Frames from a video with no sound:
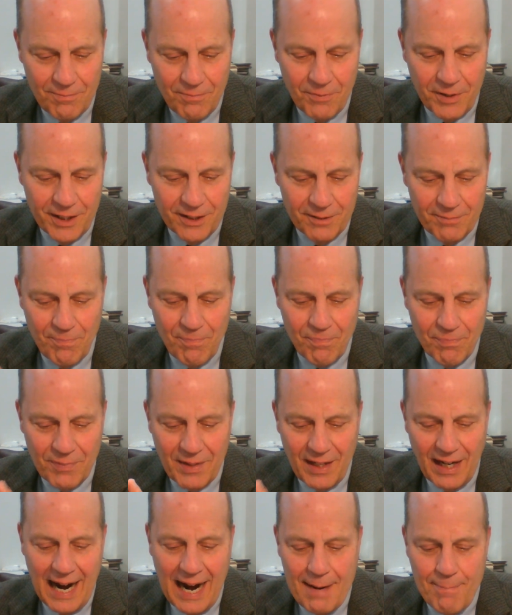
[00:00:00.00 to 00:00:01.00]
the
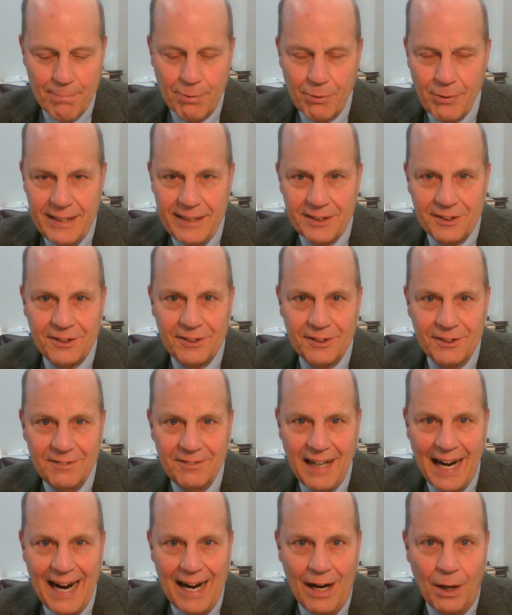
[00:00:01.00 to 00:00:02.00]
high priest's
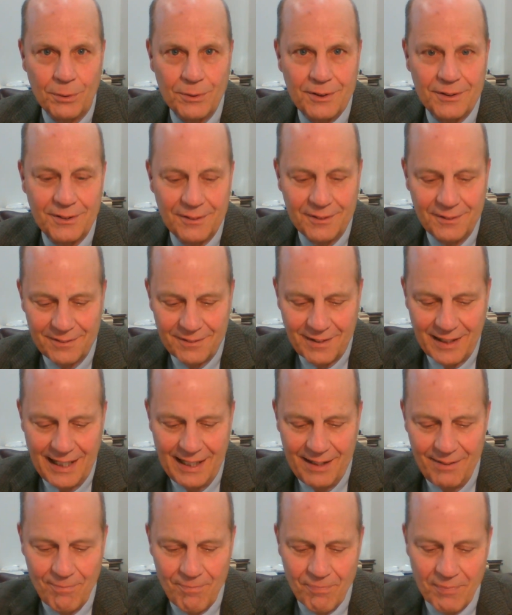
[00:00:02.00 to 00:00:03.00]
house,
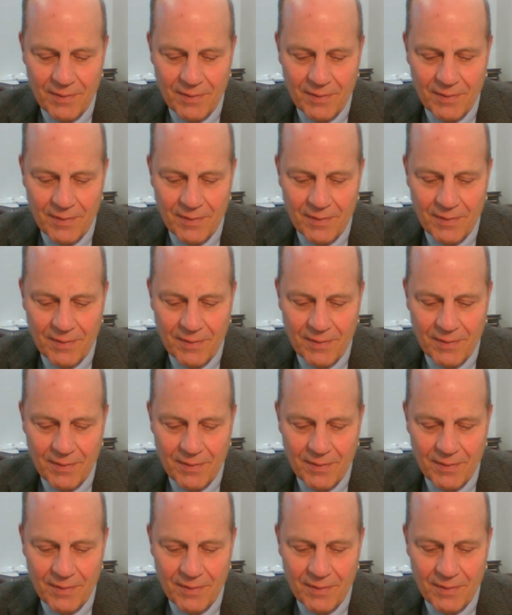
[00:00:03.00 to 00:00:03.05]
right?